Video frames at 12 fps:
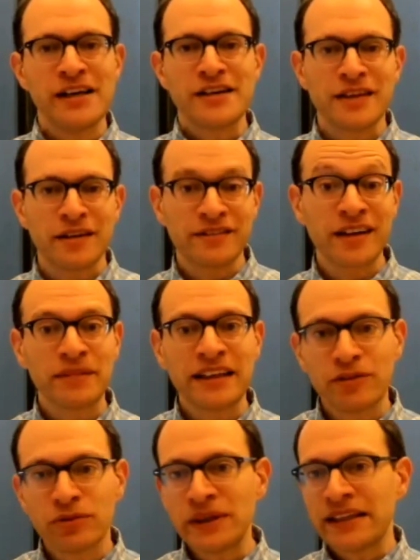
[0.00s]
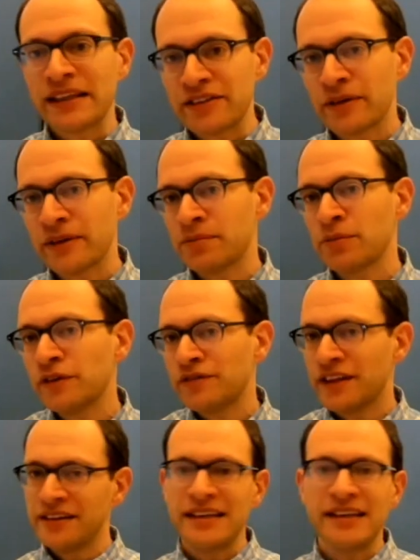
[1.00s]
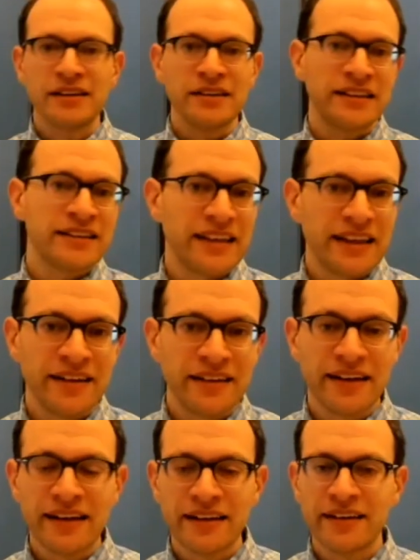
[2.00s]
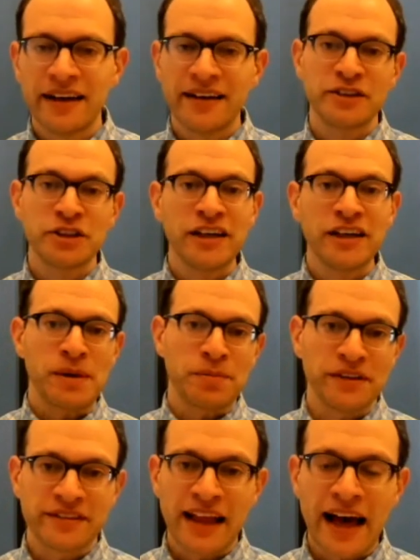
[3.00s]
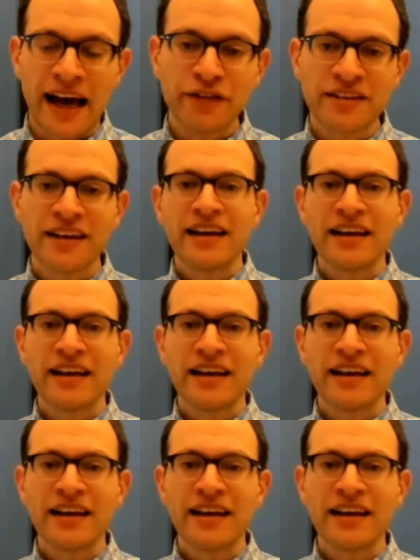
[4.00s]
that something really is going to move the needle and change people's lives.